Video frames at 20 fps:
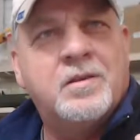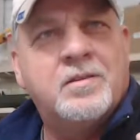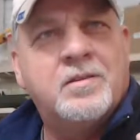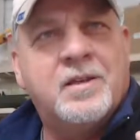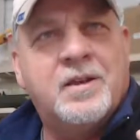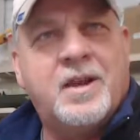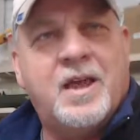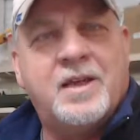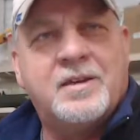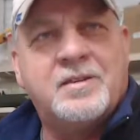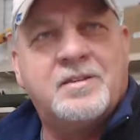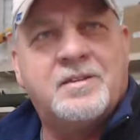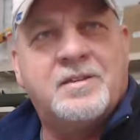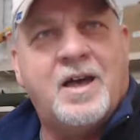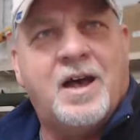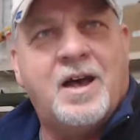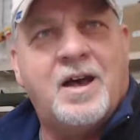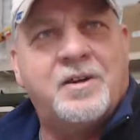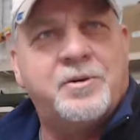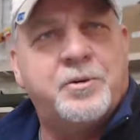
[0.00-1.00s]
that I'd
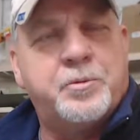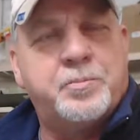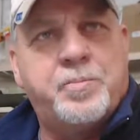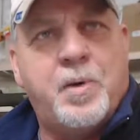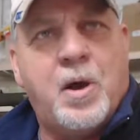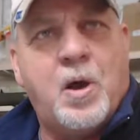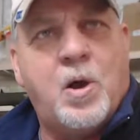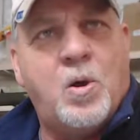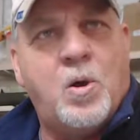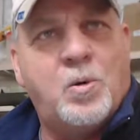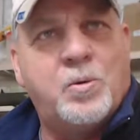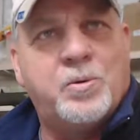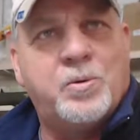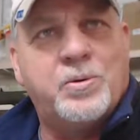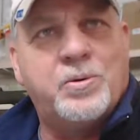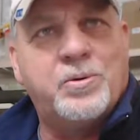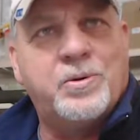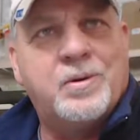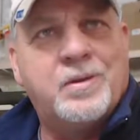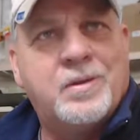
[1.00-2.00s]
got or bought,
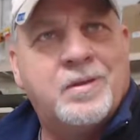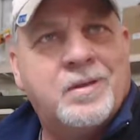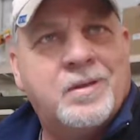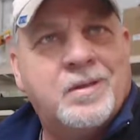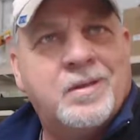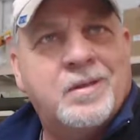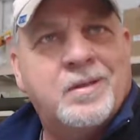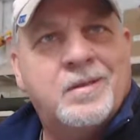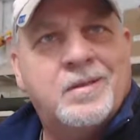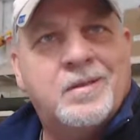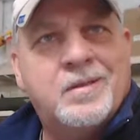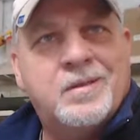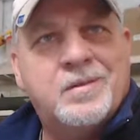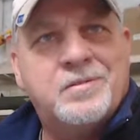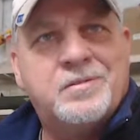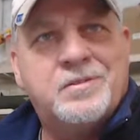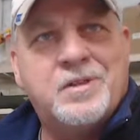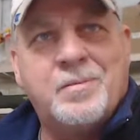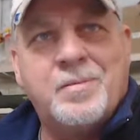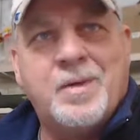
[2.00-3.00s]
or
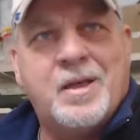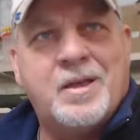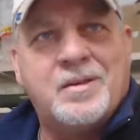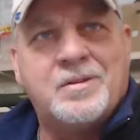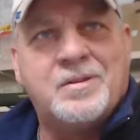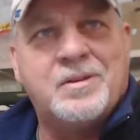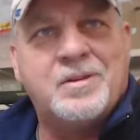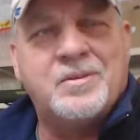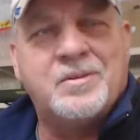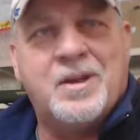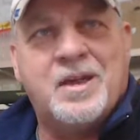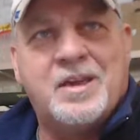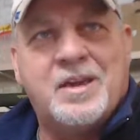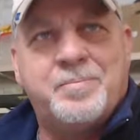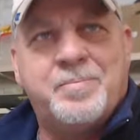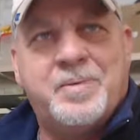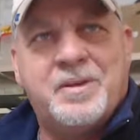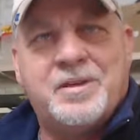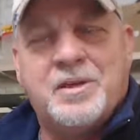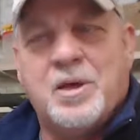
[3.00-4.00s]
somehow or another. I had
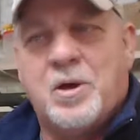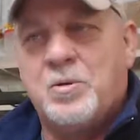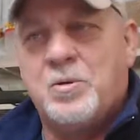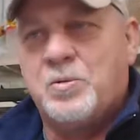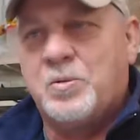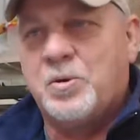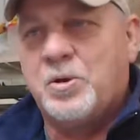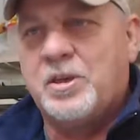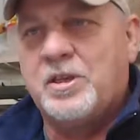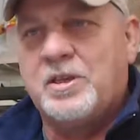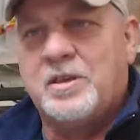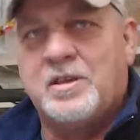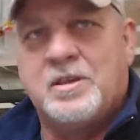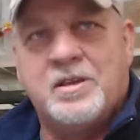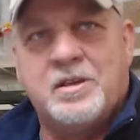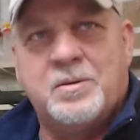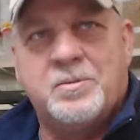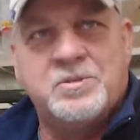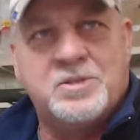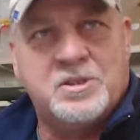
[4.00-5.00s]
a big gold ring,
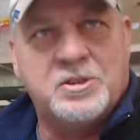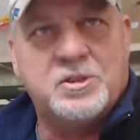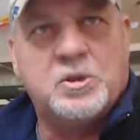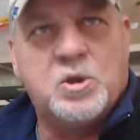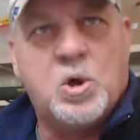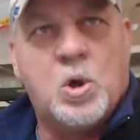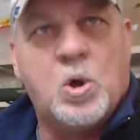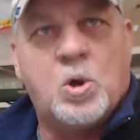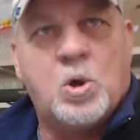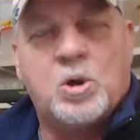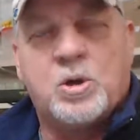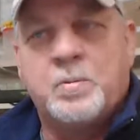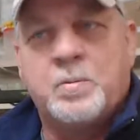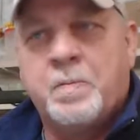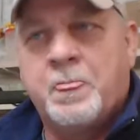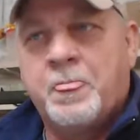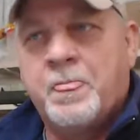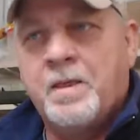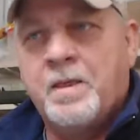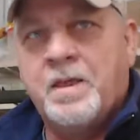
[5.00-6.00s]
and it was in the car,
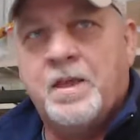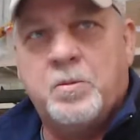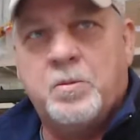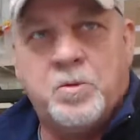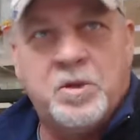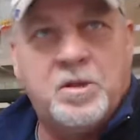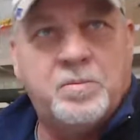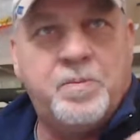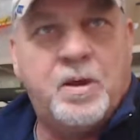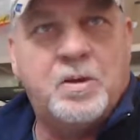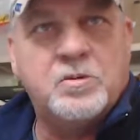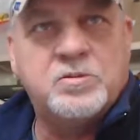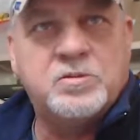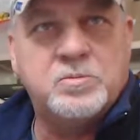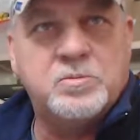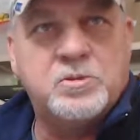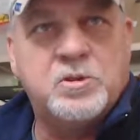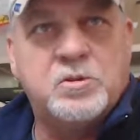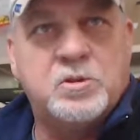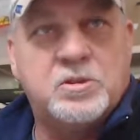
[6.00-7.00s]
and we had bought
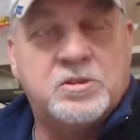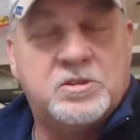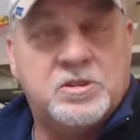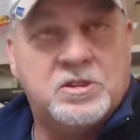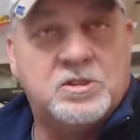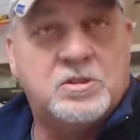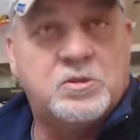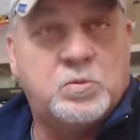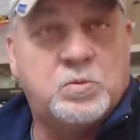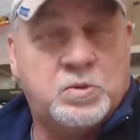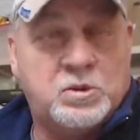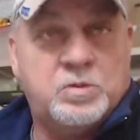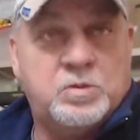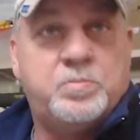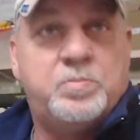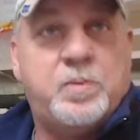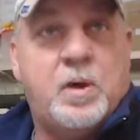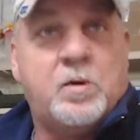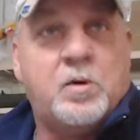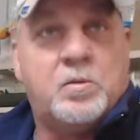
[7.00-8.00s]
some units. This is when
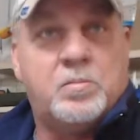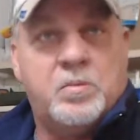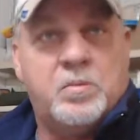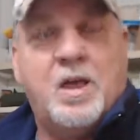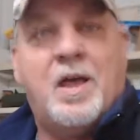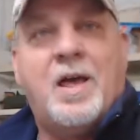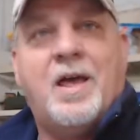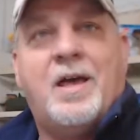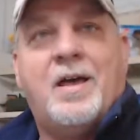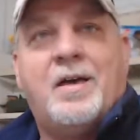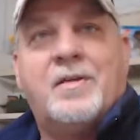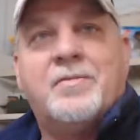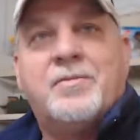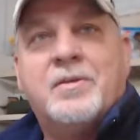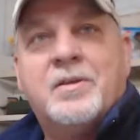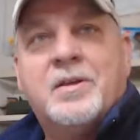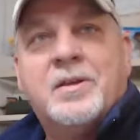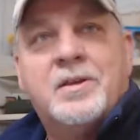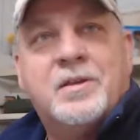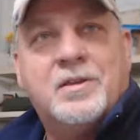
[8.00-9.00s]
you bought them live.
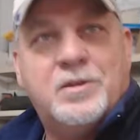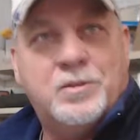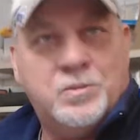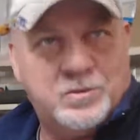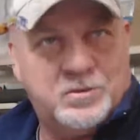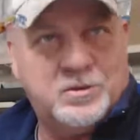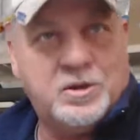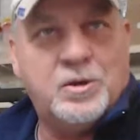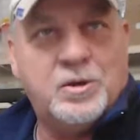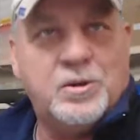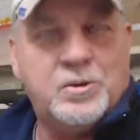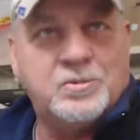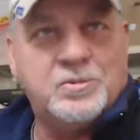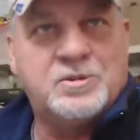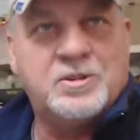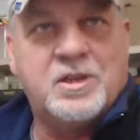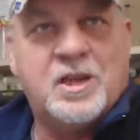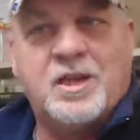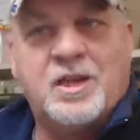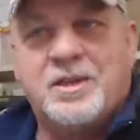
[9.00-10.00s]
He was there on
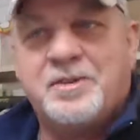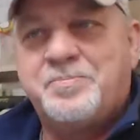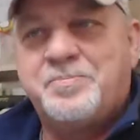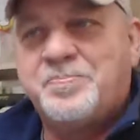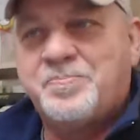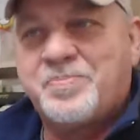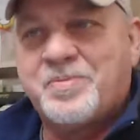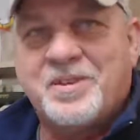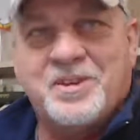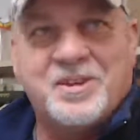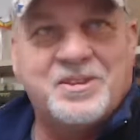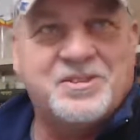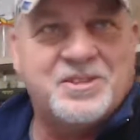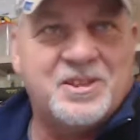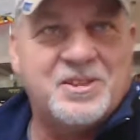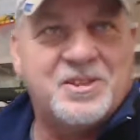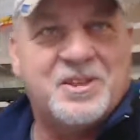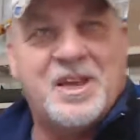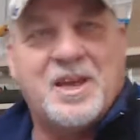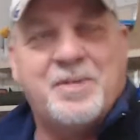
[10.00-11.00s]
site, and this
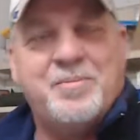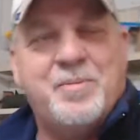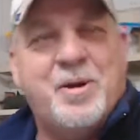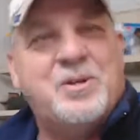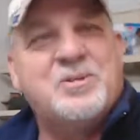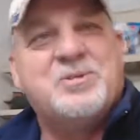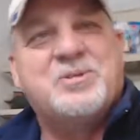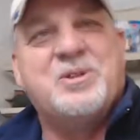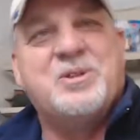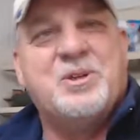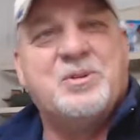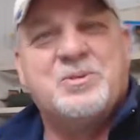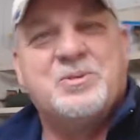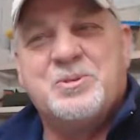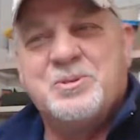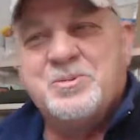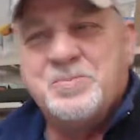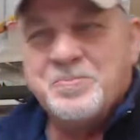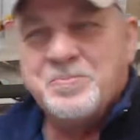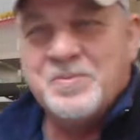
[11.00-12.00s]
other guy bought
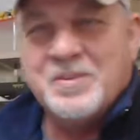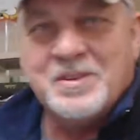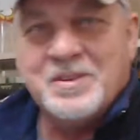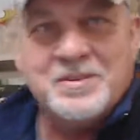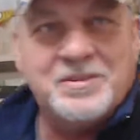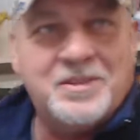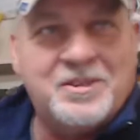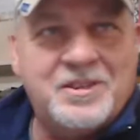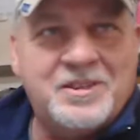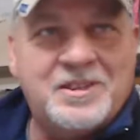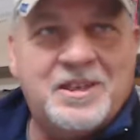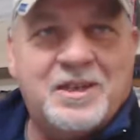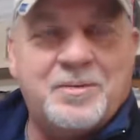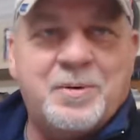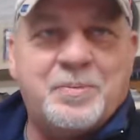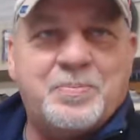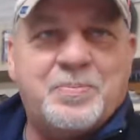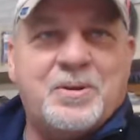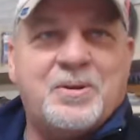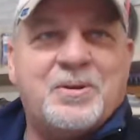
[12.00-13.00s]
several. So he came
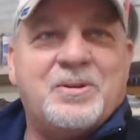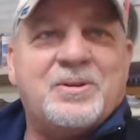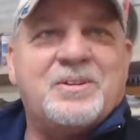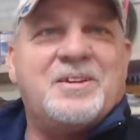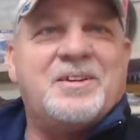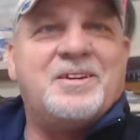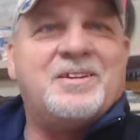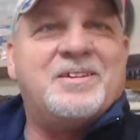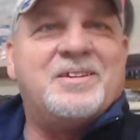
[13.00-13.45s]
up there, and